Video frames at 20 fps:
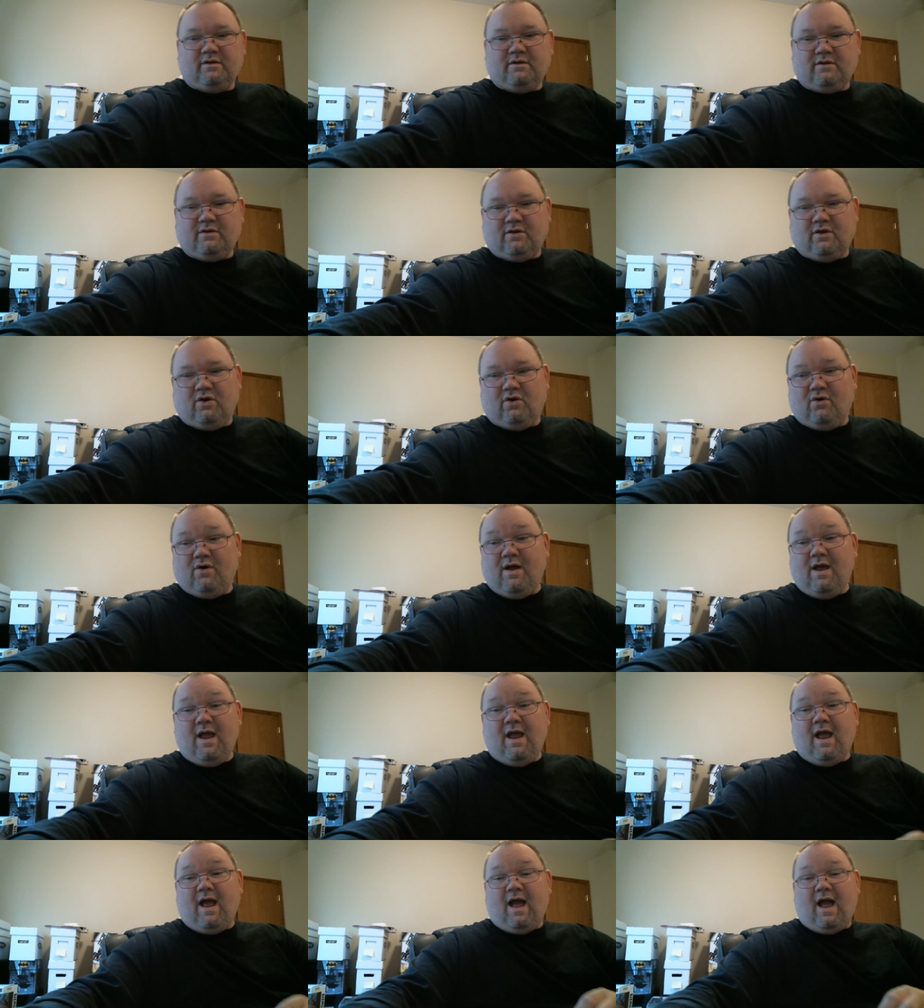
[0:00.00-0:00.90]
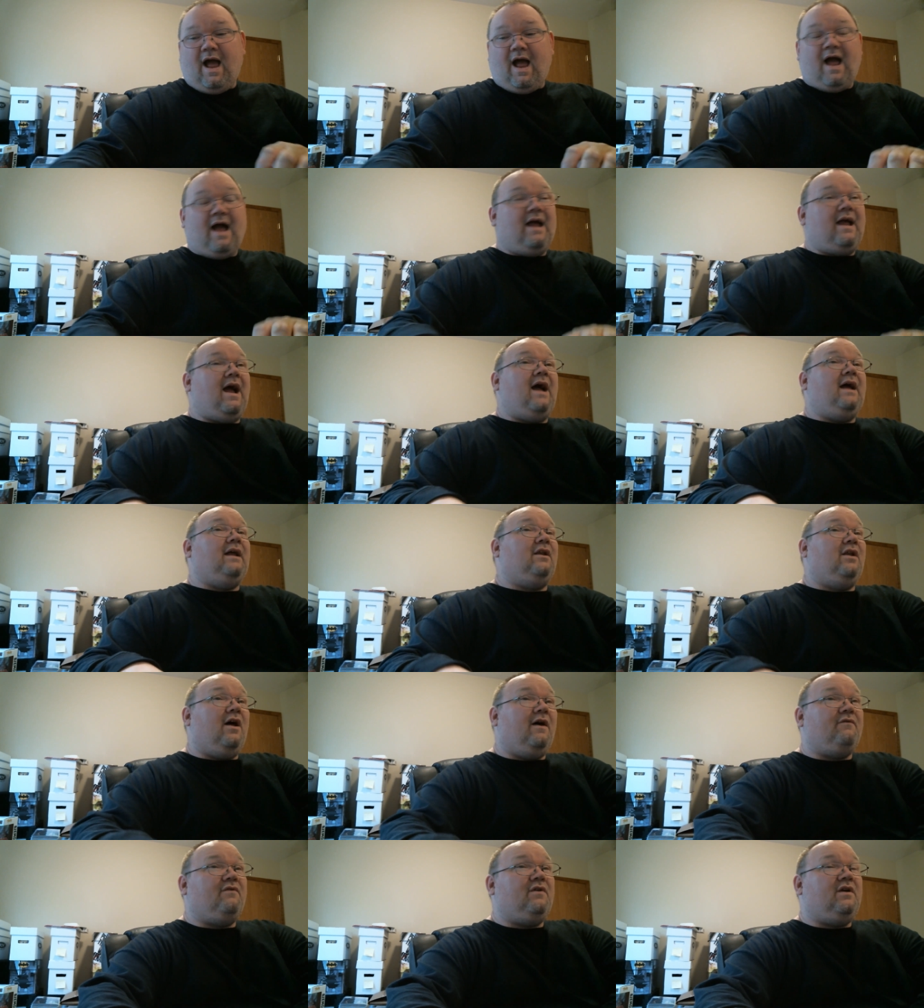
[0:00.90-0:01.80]
So I, I
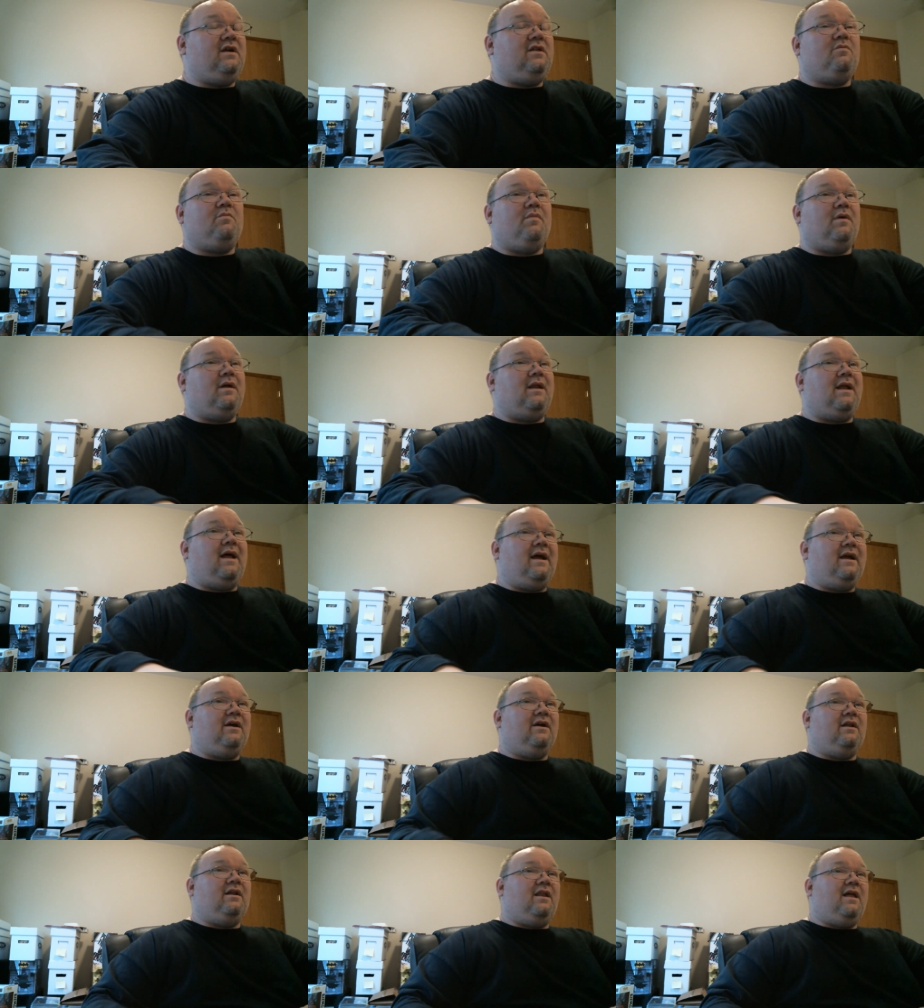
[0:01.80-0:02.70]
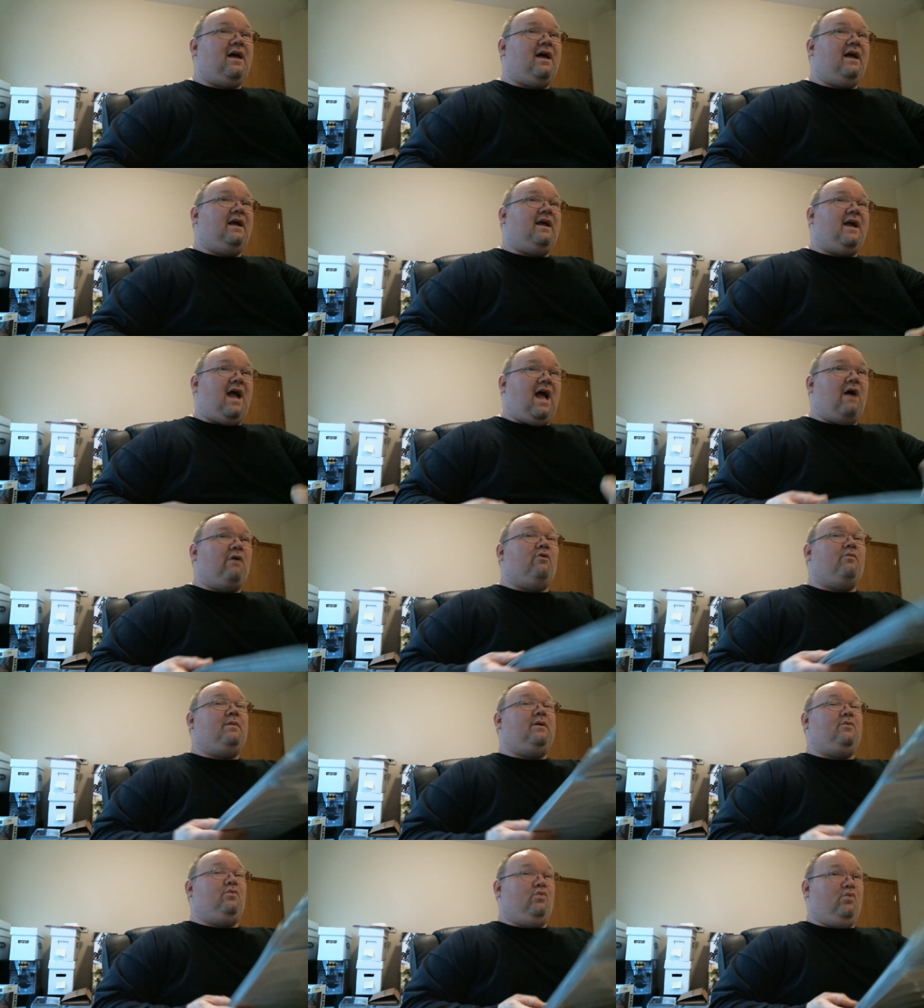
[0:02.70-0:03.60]
love these, but I ain't gonna lie, I'll
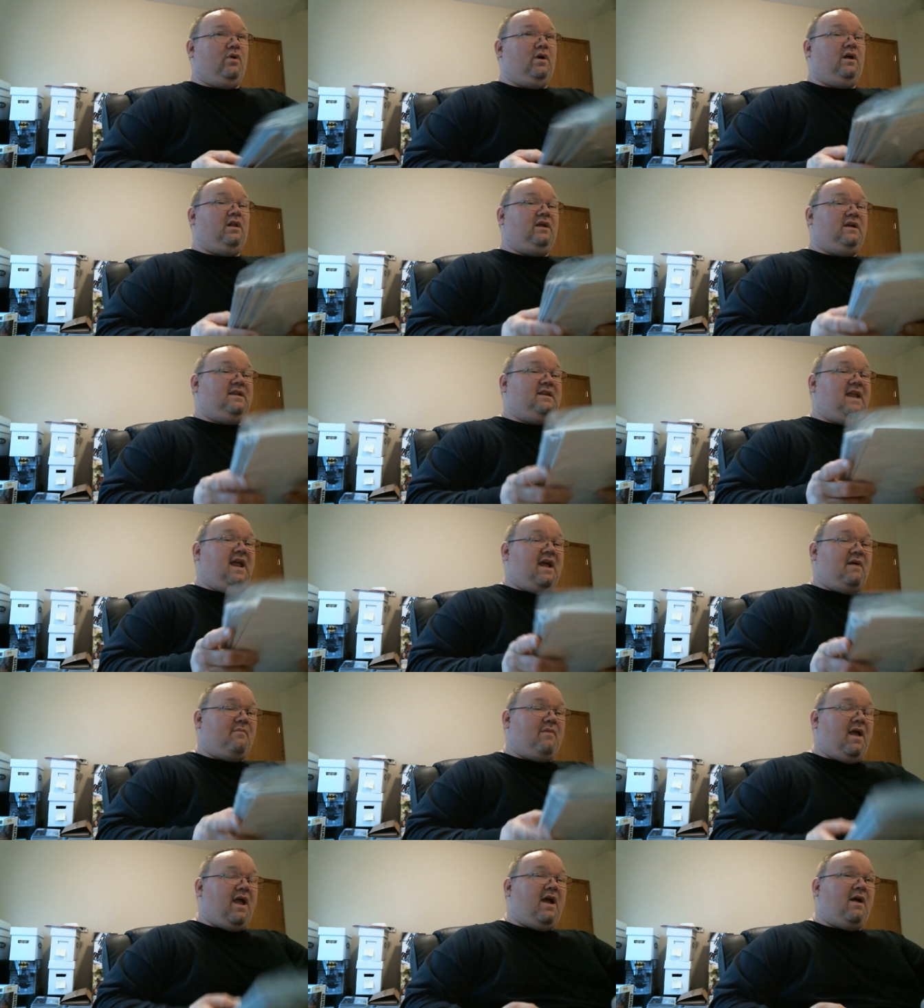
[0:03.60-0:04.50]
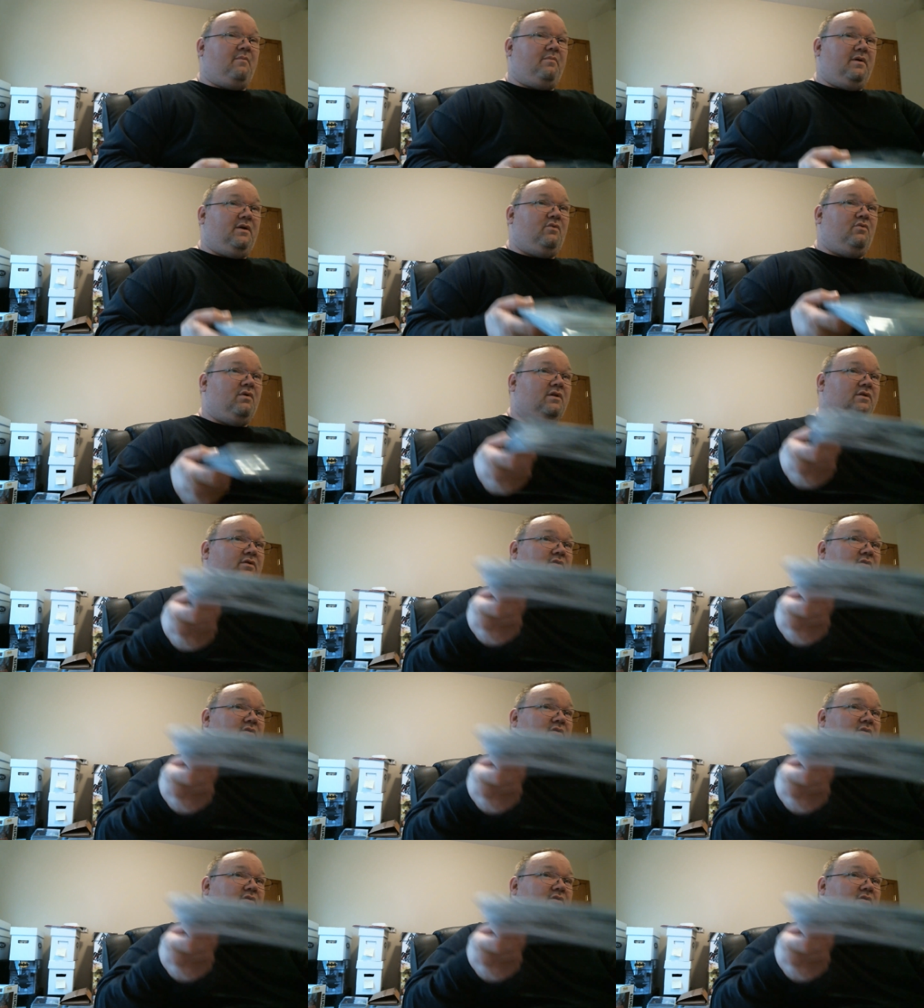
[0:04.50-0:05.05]
be really damn happy when